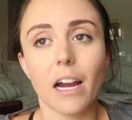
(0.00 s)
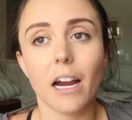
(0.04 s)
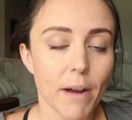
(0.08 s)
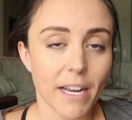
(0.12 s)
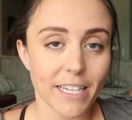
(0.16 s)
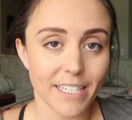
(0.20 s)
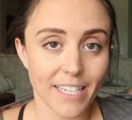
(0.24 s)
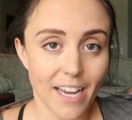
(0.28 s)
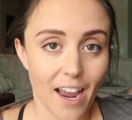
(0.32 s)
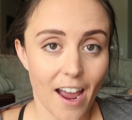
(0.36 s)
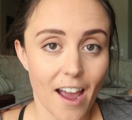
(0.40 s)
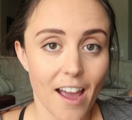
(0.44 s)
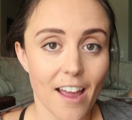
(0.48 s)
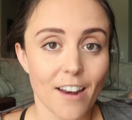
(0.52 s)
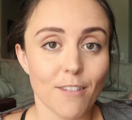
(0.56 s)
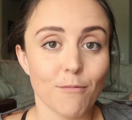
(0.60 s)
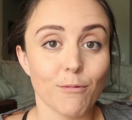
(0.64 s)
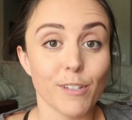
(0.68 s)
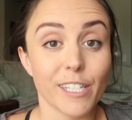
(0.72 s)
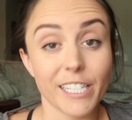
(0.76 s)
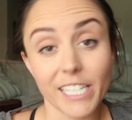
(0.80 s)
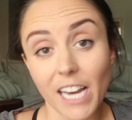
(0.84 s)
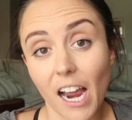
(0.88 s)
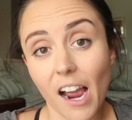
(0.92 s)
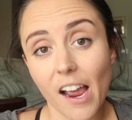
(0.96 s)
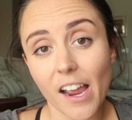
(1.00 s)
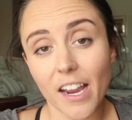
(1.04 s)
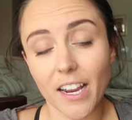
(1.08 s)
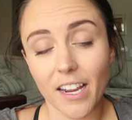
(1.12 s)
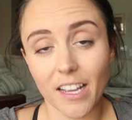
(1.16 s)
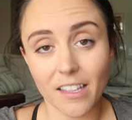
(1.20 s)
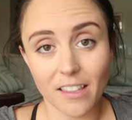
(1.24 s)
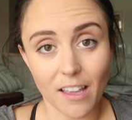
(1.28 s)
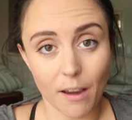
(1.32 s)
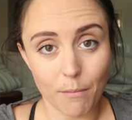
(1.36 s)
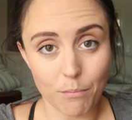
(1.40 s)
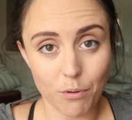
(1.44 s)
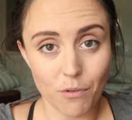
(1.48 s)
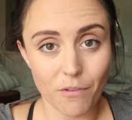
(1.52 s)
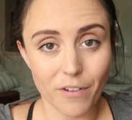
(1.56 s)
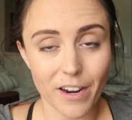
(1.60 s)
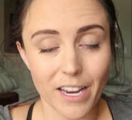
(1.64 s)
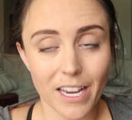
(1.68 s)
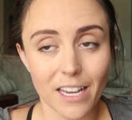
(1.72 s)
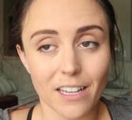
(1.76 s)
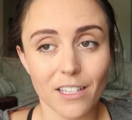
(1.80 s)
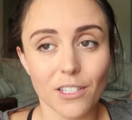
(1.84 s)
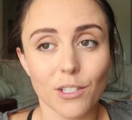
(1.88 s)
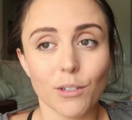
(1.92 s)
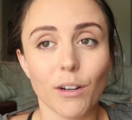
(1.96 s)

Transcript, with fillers: my dad was dying at that point.